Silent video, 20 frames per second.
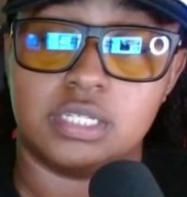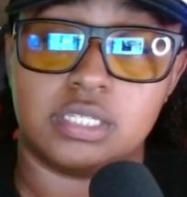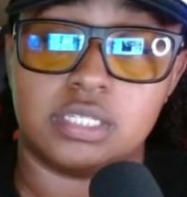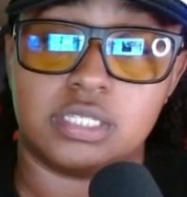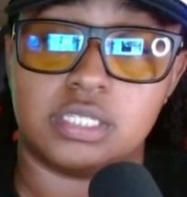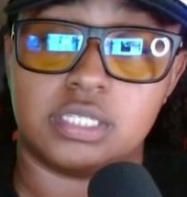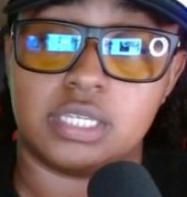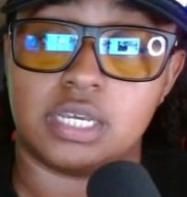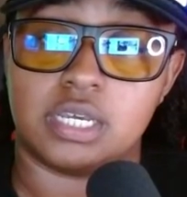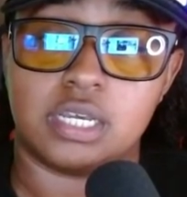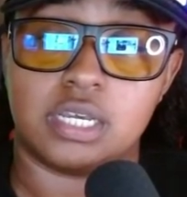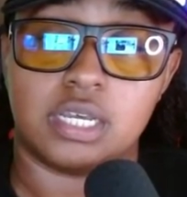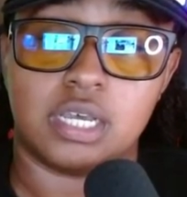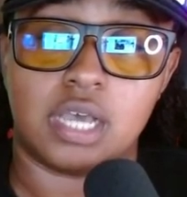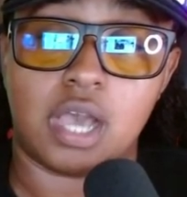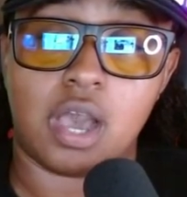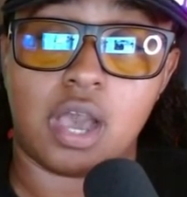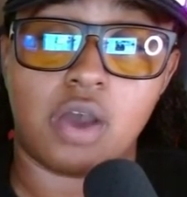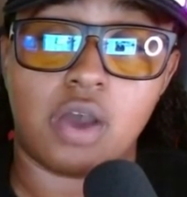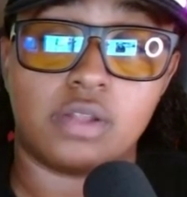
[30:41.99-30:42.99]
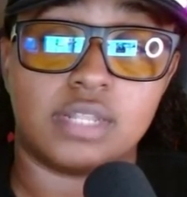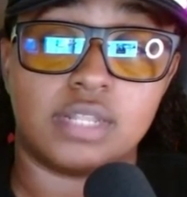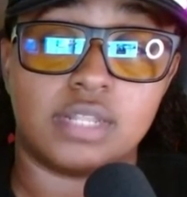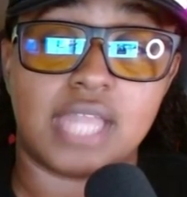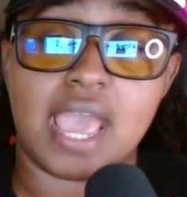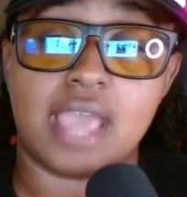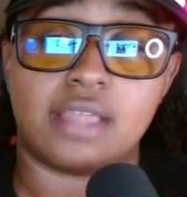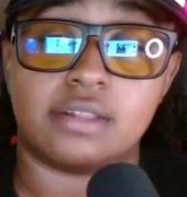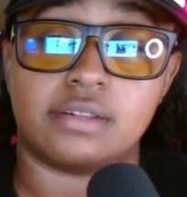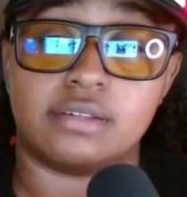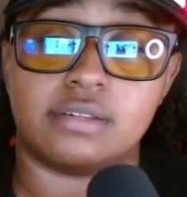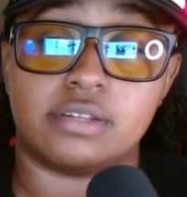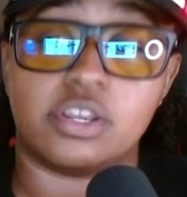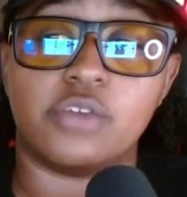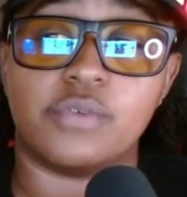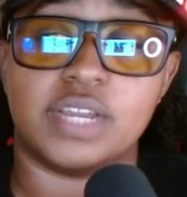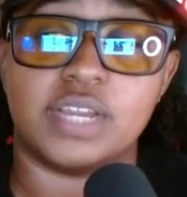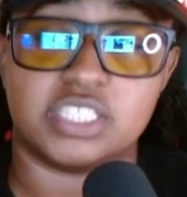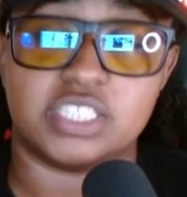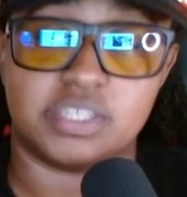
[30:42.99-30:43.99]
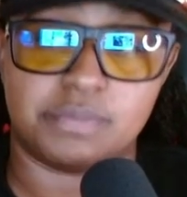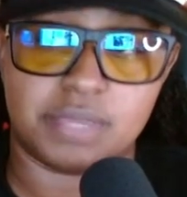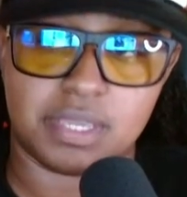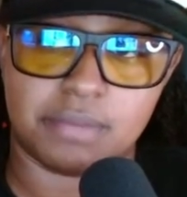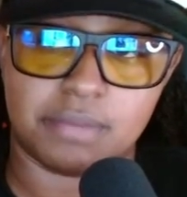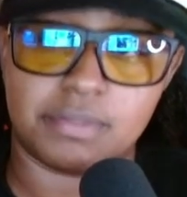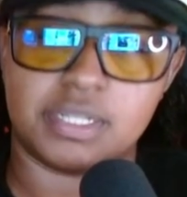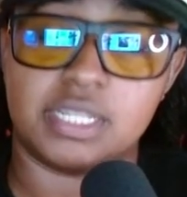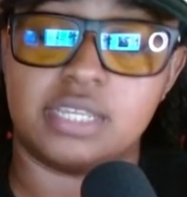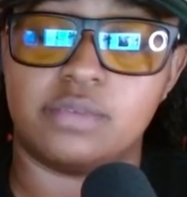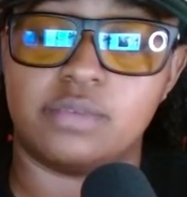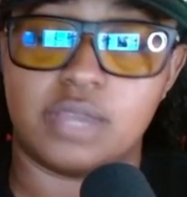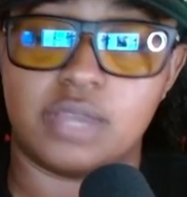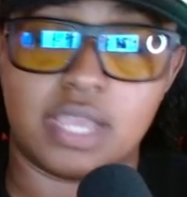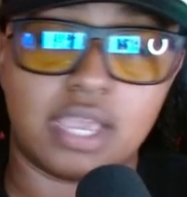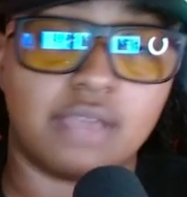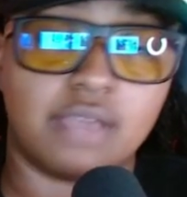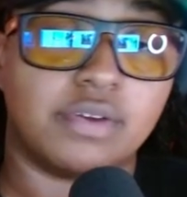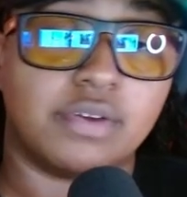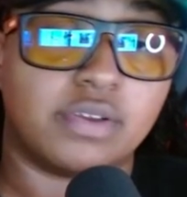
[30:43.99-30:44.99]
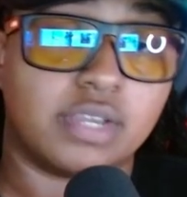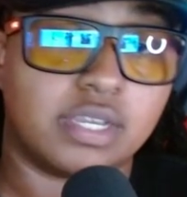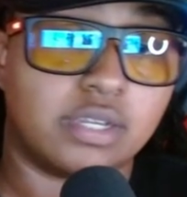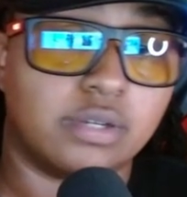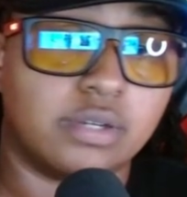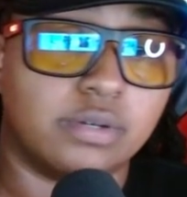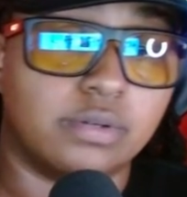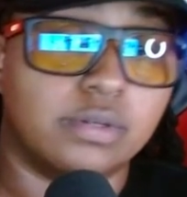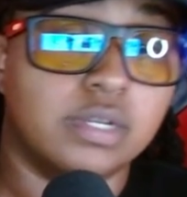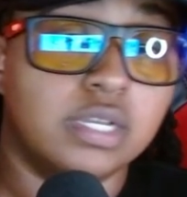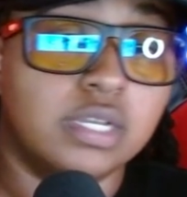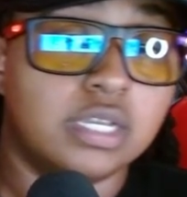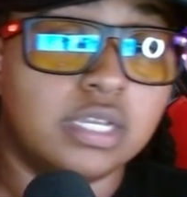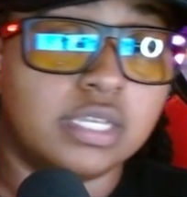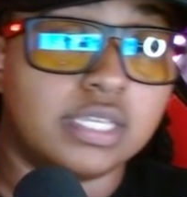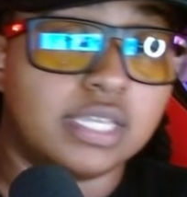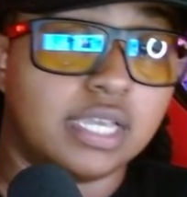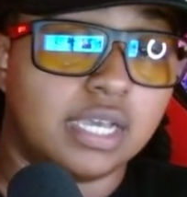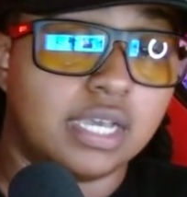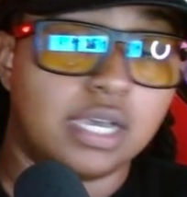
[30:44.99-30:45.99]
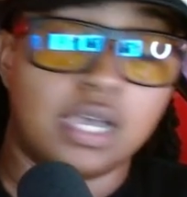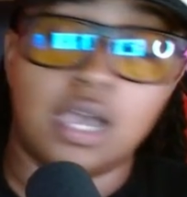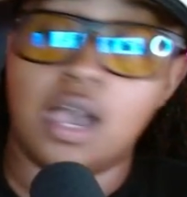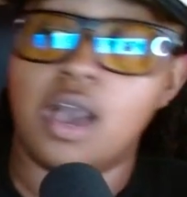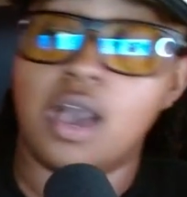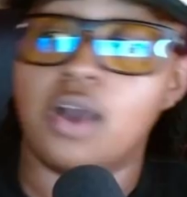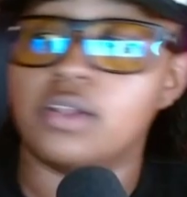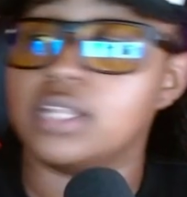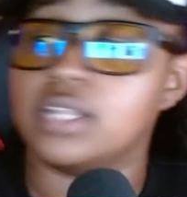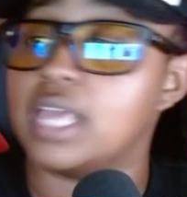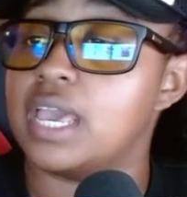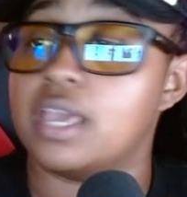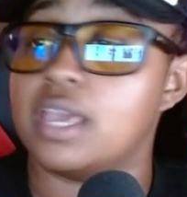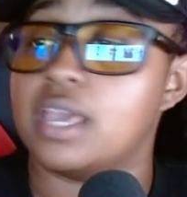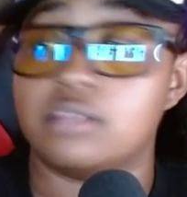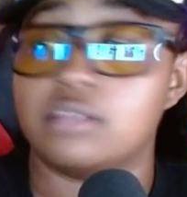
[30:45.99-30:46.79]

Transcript: Yeah, all that correction me and Malik went have. Okay, cool. Yeah, all that.